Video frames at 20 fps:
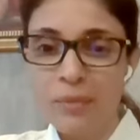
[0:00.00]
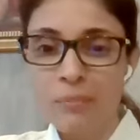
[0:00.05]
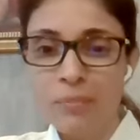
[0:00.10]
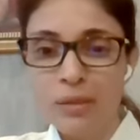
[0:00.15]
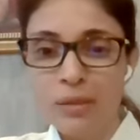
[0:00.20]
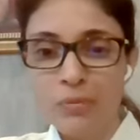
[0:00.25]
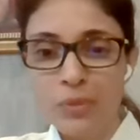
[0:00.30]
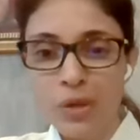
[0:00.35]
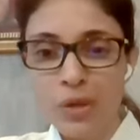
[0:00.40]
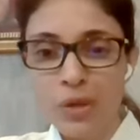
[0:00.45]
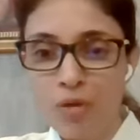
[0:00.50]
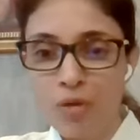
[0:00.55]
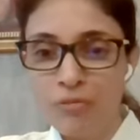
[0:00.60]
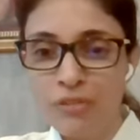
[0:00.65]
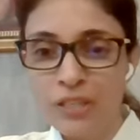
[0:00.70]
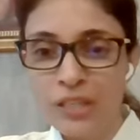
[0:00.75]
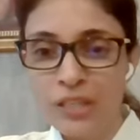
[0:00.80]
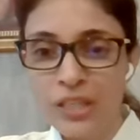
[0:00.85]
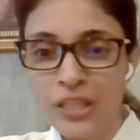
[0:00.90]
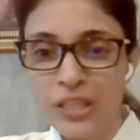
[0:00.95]
but we
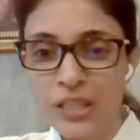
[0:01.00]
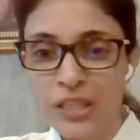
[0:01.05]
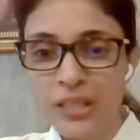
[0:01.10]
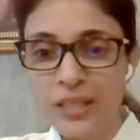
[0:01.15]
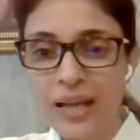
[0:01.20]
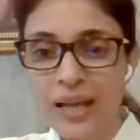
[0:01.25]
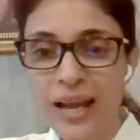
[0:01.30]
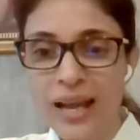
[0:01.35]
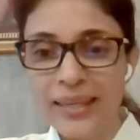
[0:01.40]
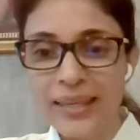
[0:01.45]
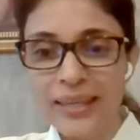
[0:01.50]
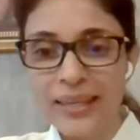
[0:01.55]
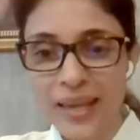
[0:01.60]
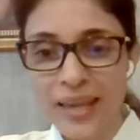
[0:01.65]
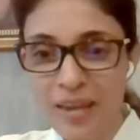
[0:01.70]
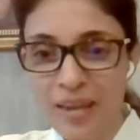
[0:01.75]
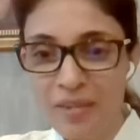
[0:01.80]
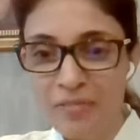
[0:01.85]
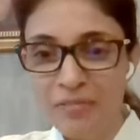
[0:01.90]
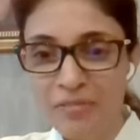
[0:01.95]
often hear I
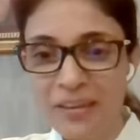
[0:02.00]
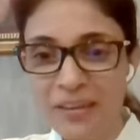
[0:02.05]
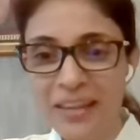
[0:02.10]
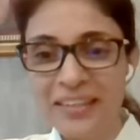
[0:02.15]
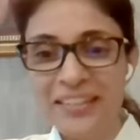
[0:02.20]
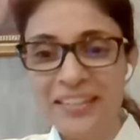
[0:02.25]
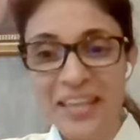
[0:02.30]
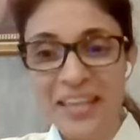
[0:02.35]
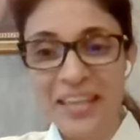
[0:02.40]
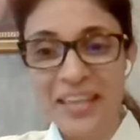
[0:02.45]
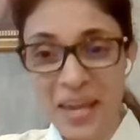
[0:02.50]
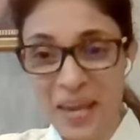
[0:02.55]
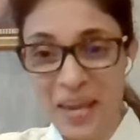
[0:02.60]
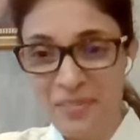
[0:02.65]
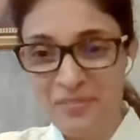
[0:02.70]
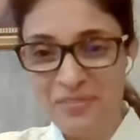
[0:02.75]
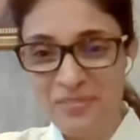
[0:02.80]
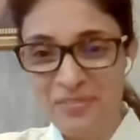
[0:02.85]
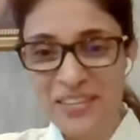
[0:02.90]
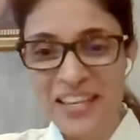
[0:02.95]
gave and
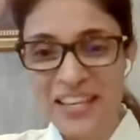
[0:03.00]
gave,